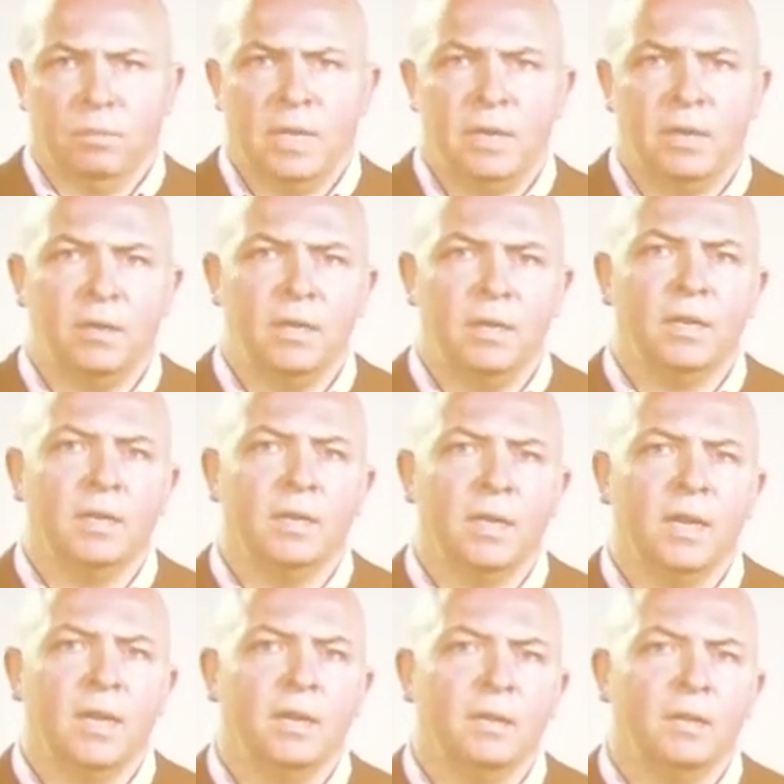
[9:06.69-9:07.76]
clearly
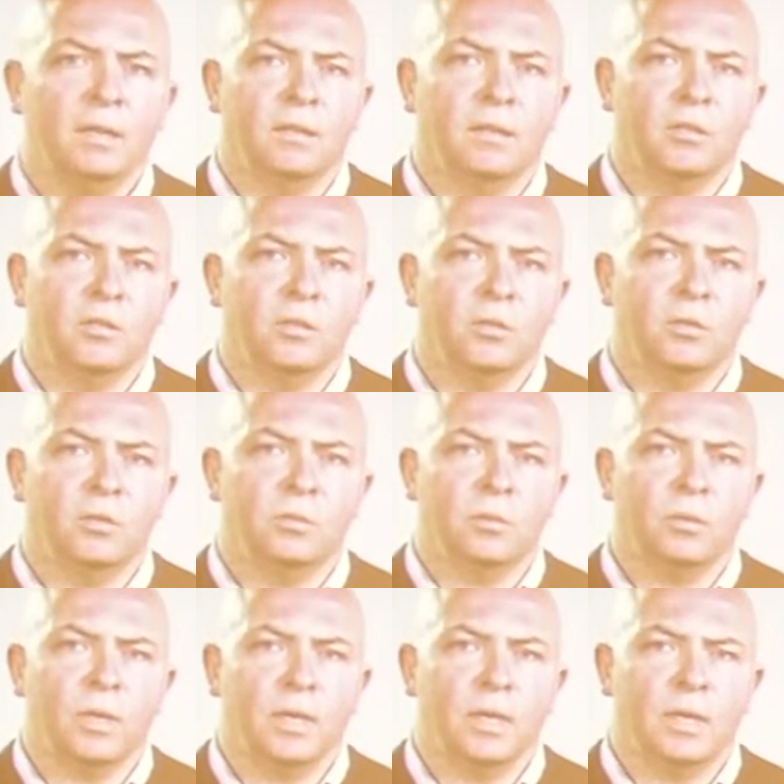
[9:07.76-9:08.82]
indicated that the students
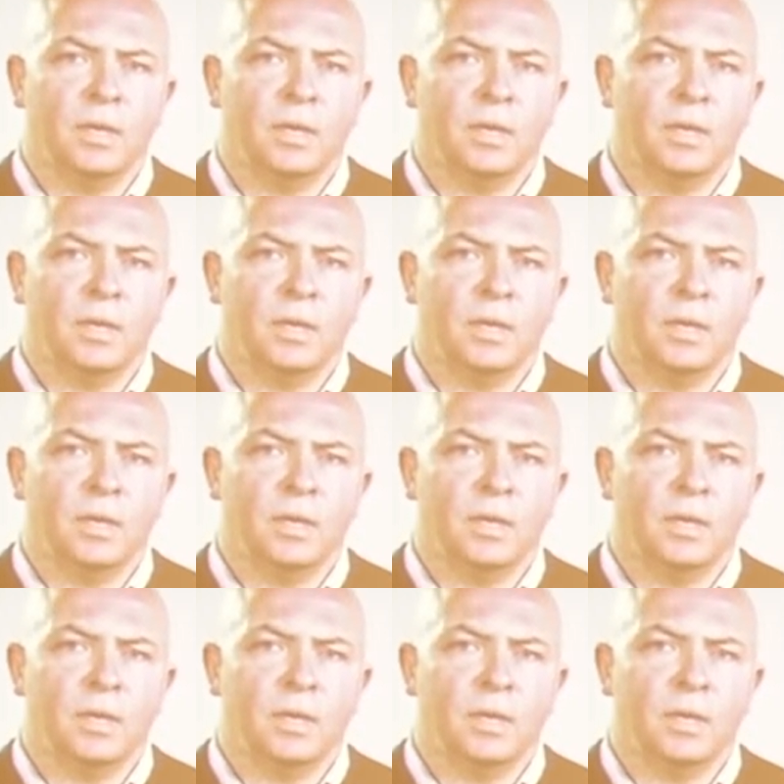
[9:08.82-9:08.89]
were